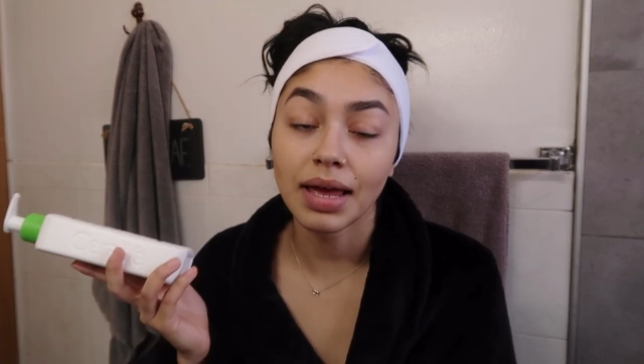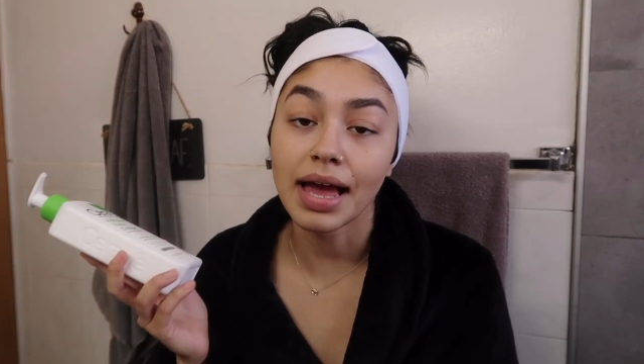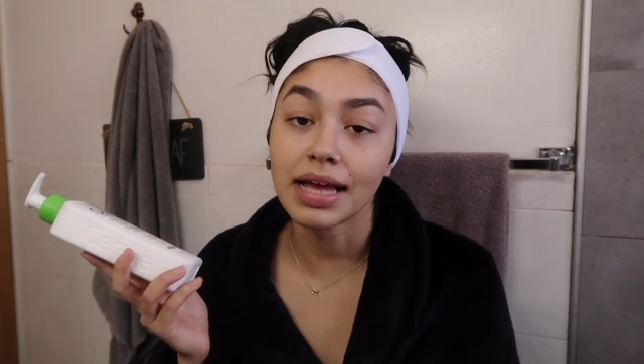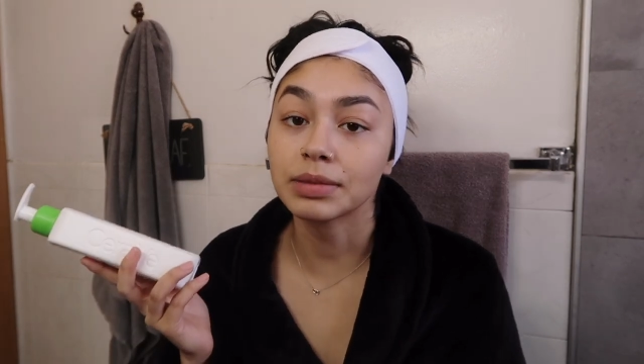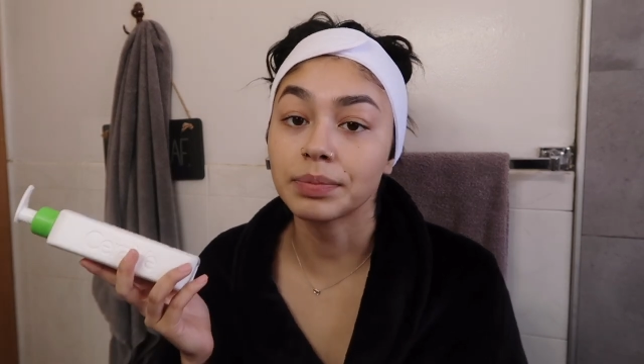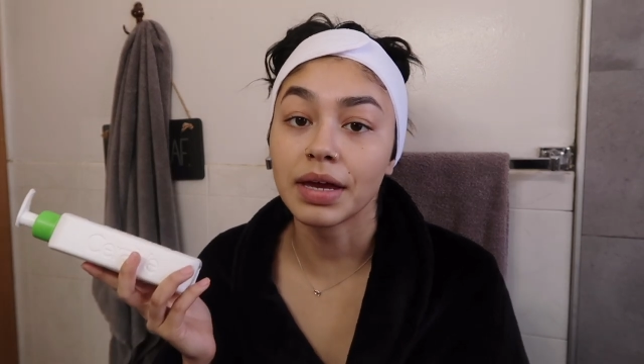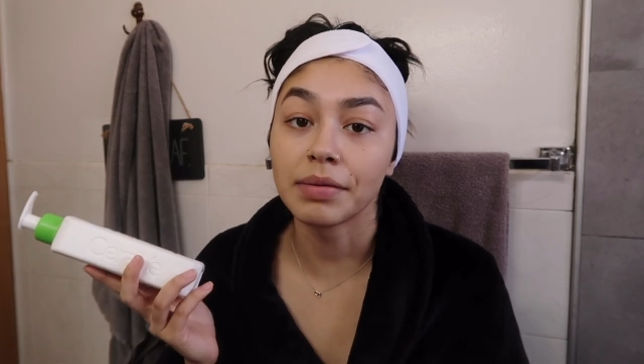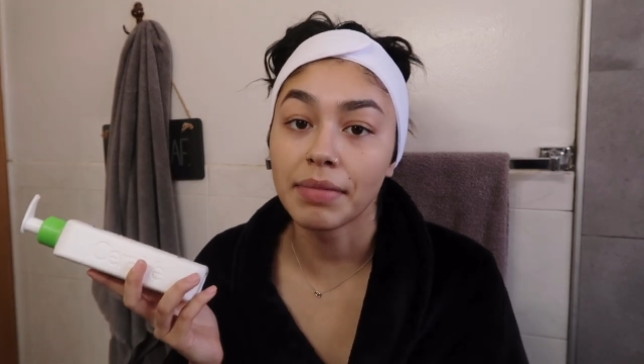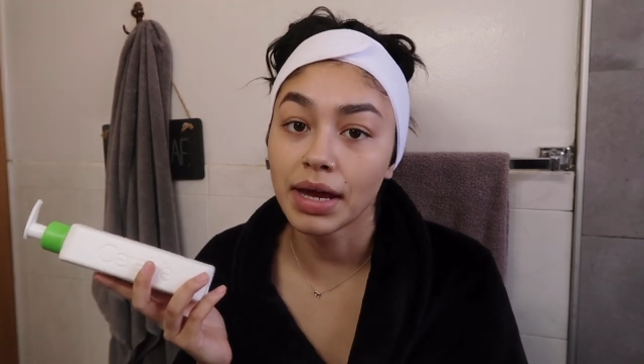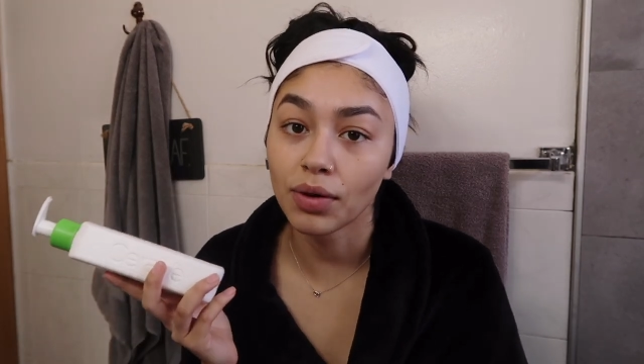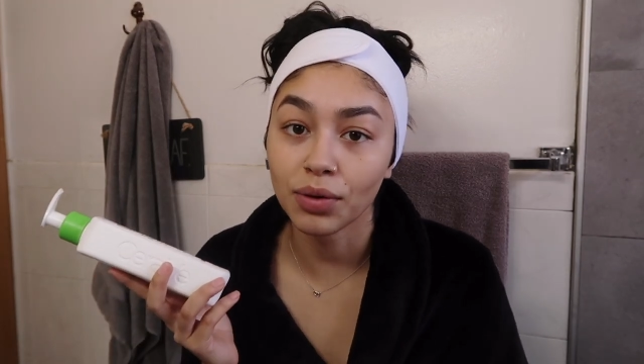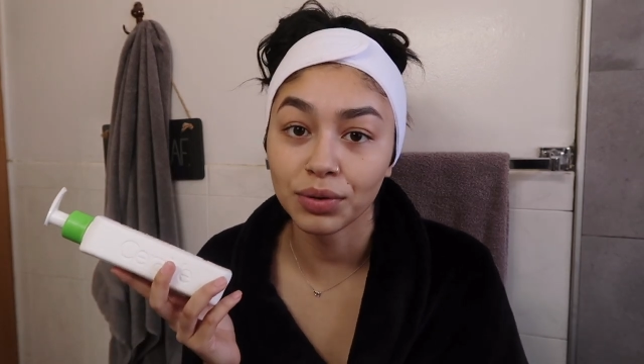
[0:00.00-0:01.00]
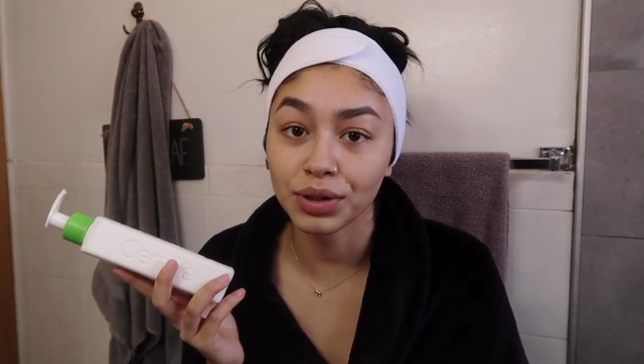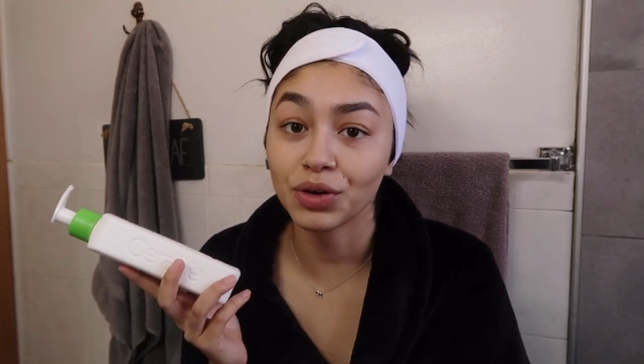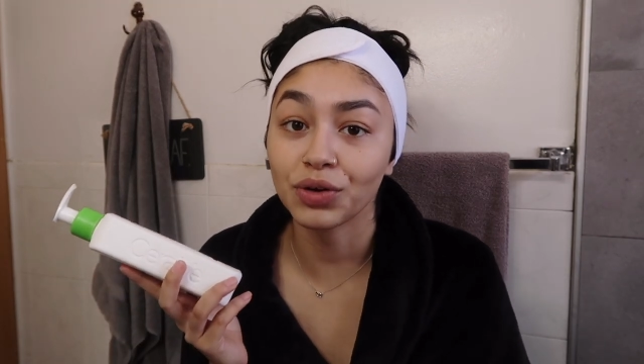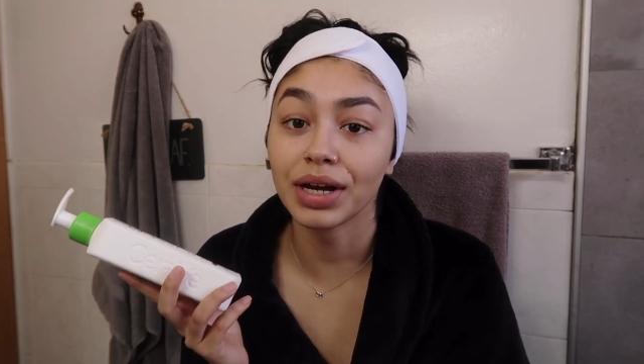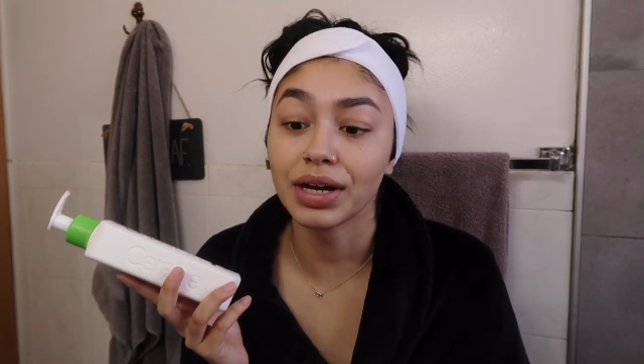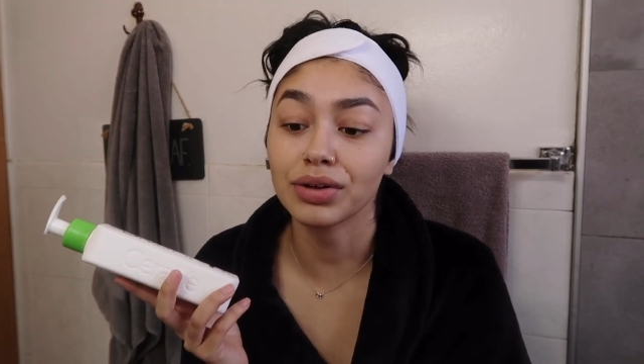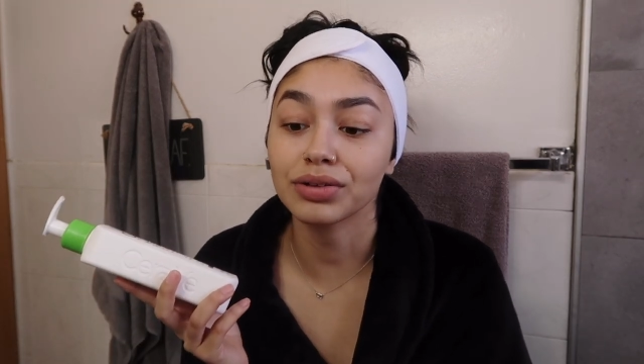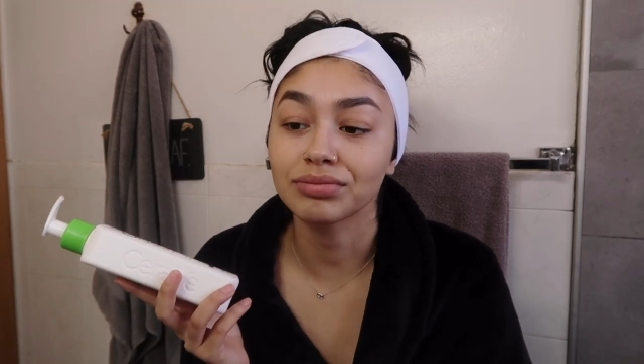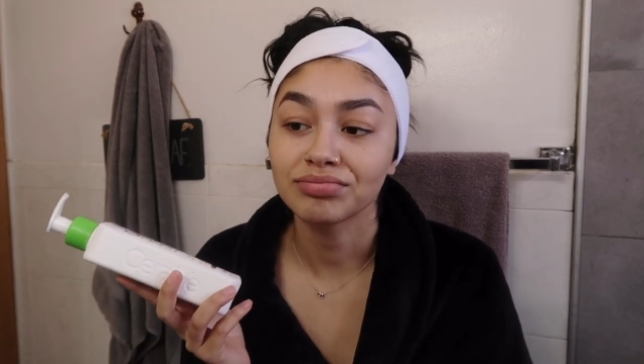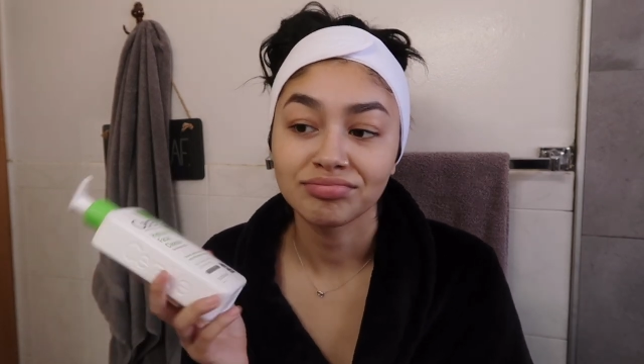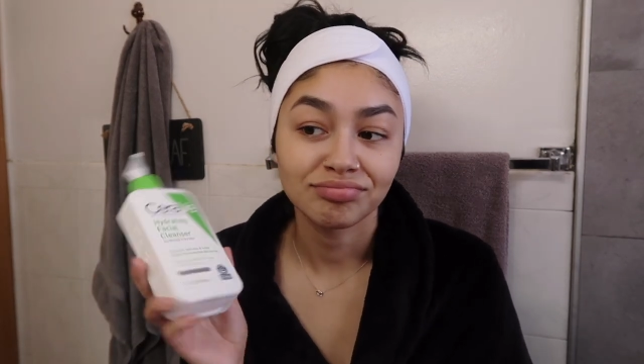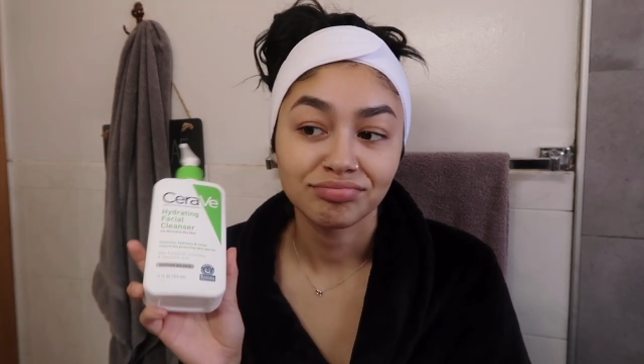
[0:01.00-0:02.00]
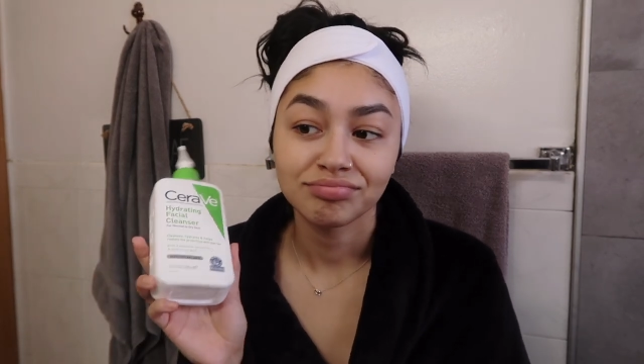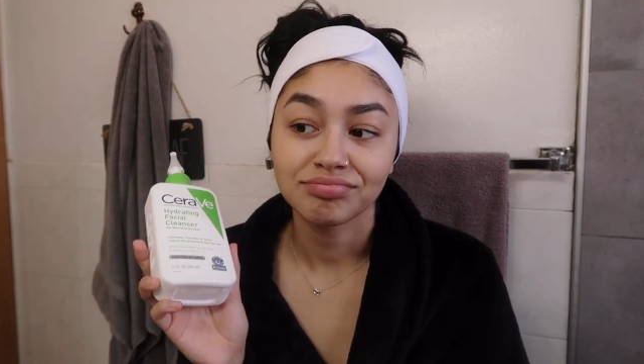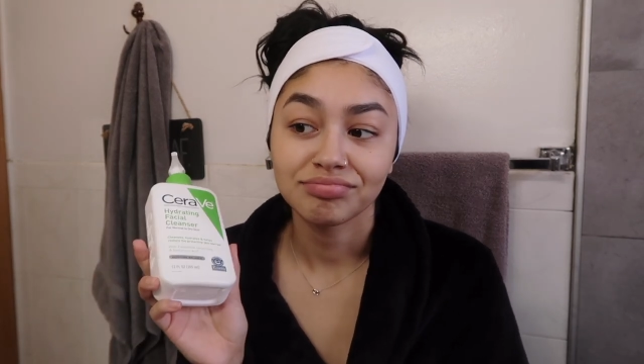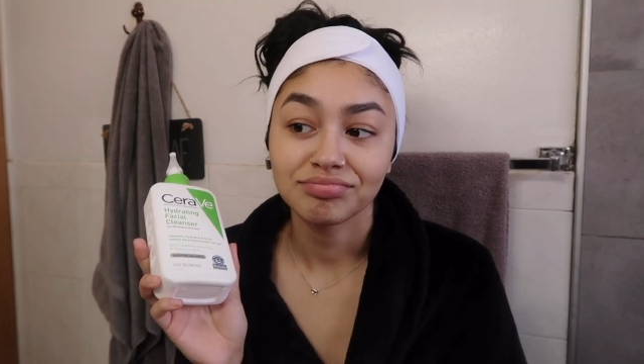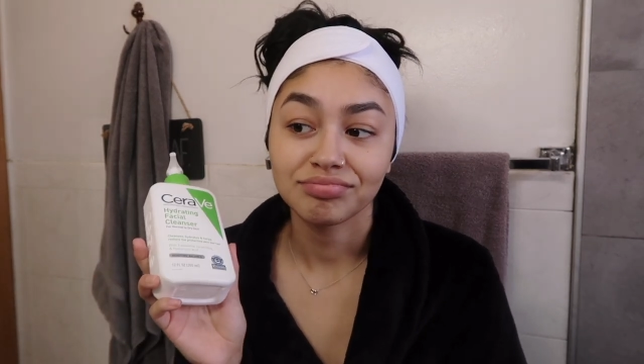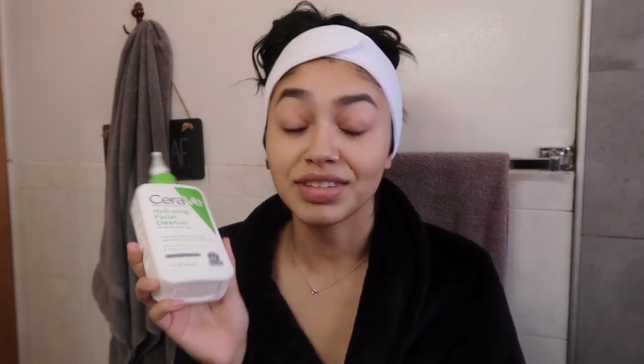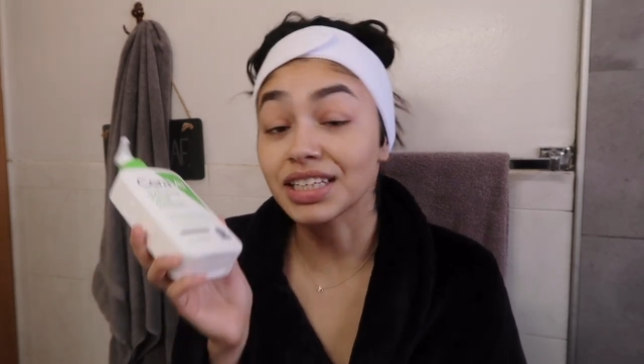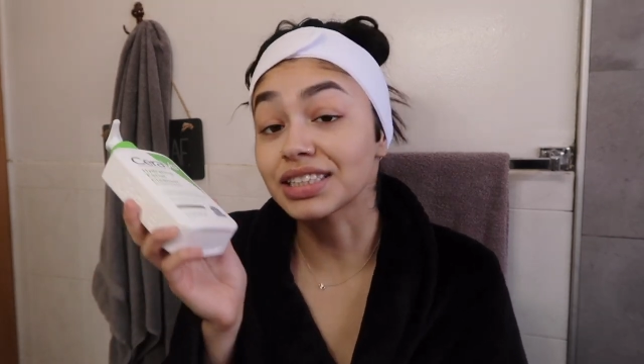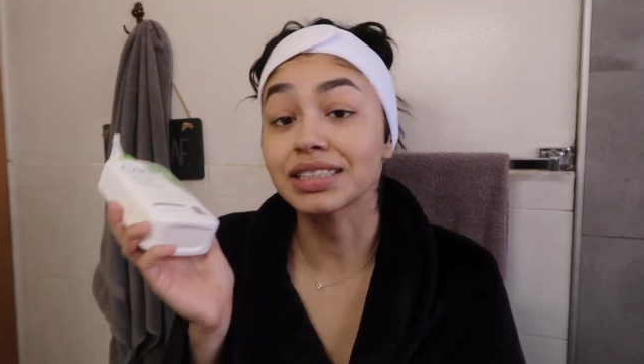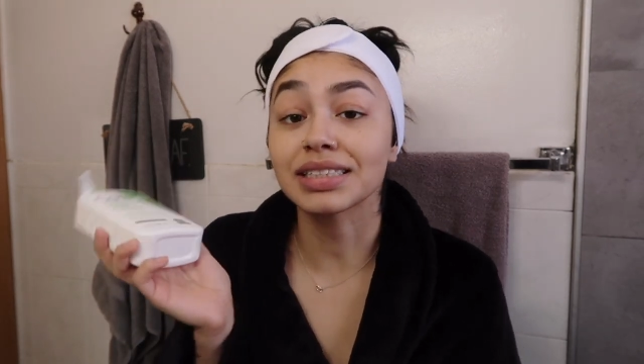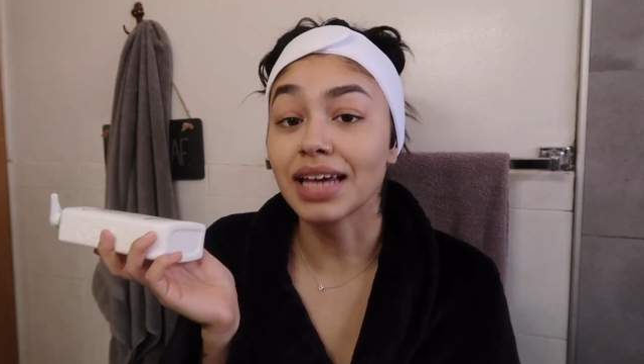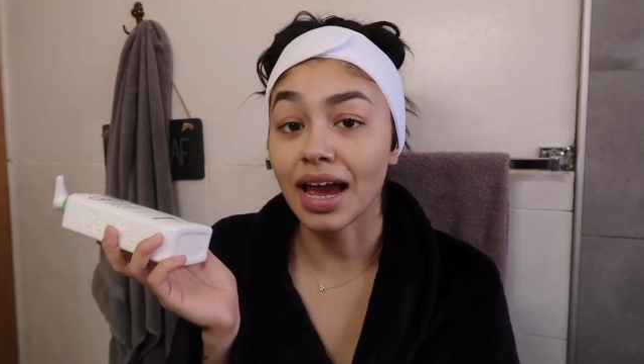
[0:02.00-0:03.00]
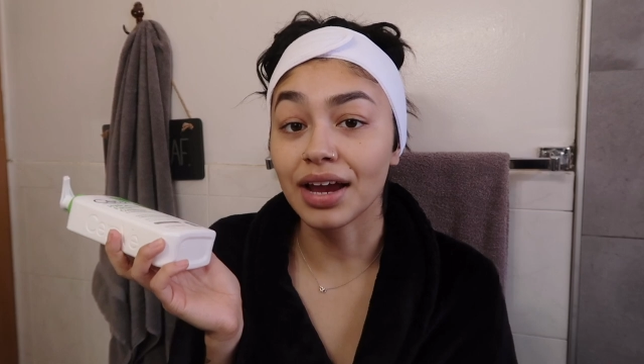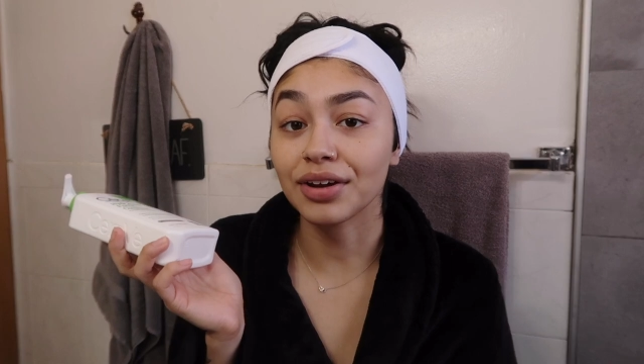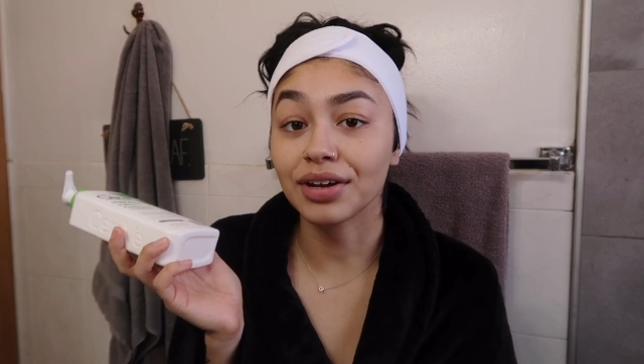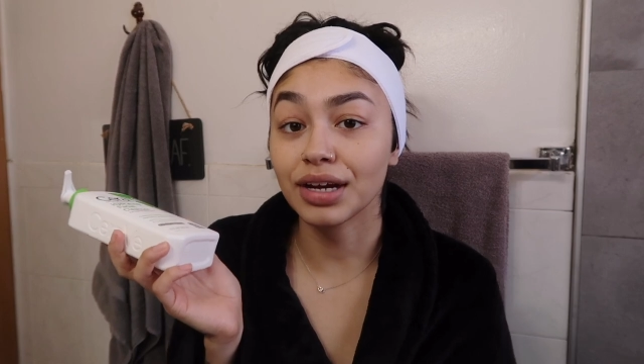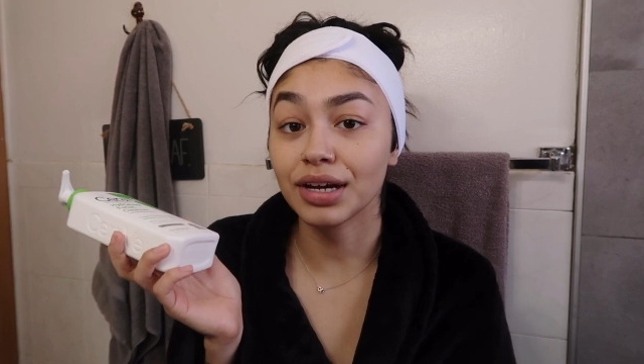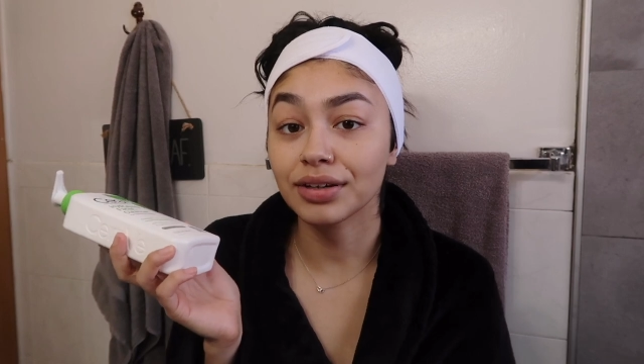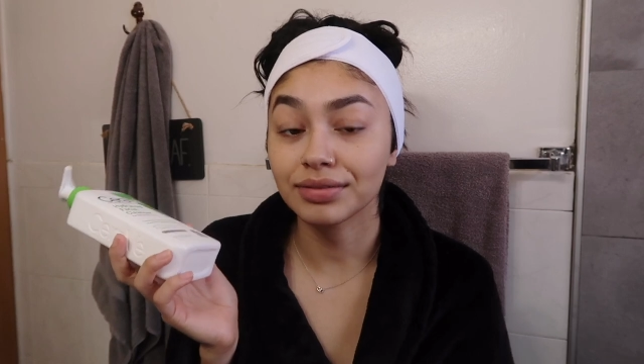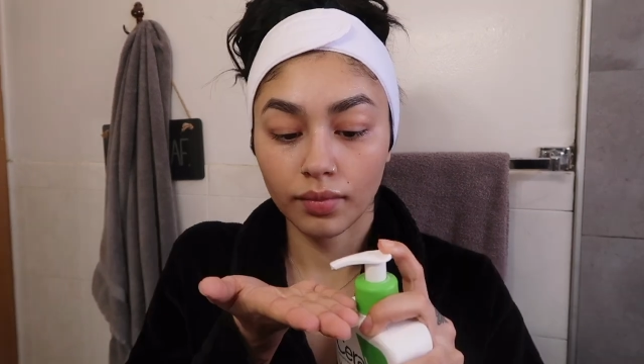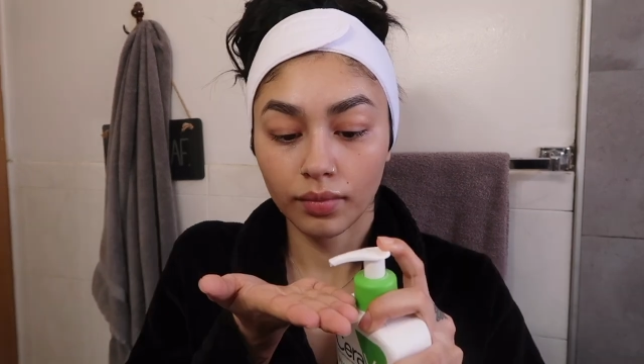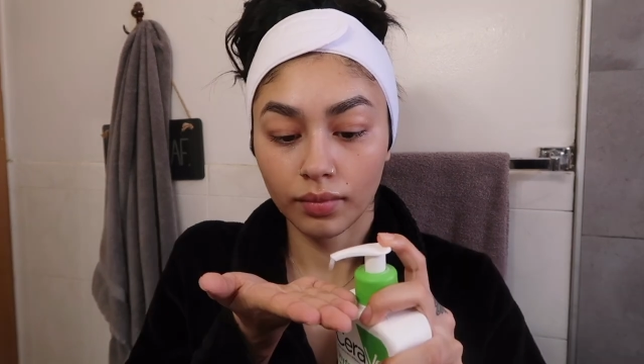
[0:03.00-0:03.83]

has been my holy grail this entire year.